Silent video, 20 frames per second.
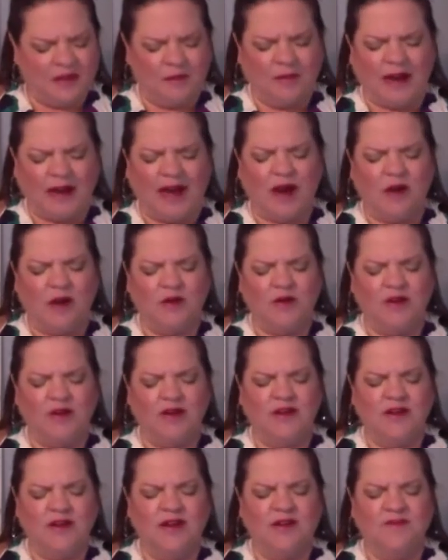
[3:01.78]
bowed,
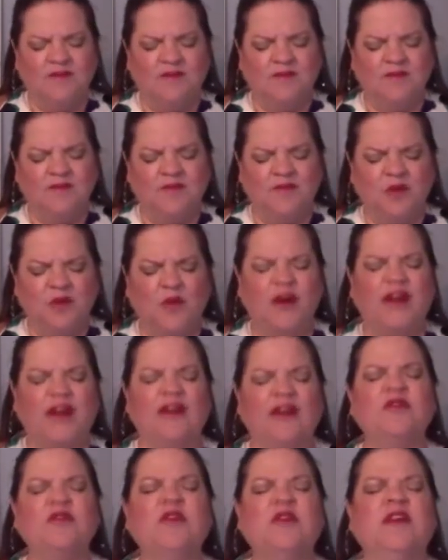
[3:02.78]

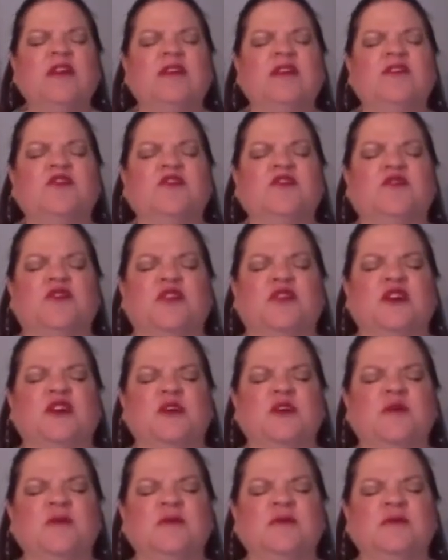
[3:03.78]
whatever it is for you.